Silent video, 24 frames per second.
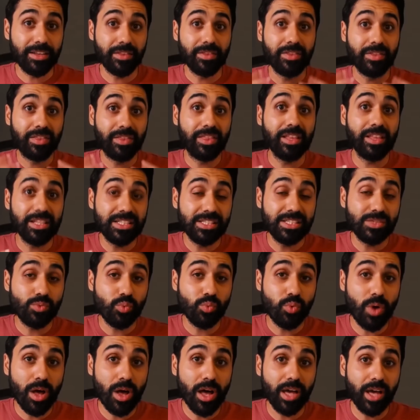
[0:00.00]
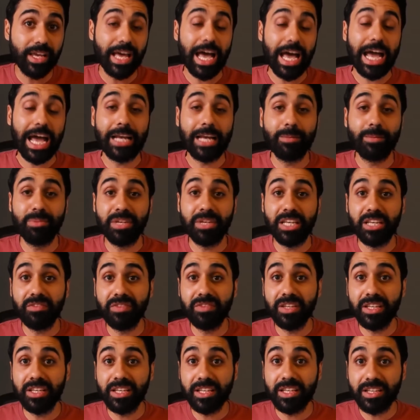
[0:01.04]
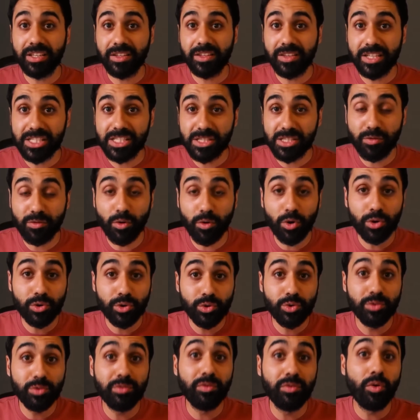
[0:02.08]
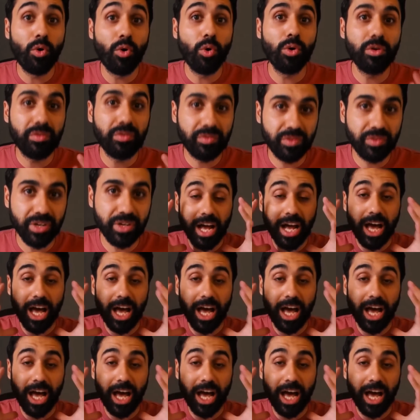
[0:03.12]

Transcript: This is why I'll be giving this for you for free.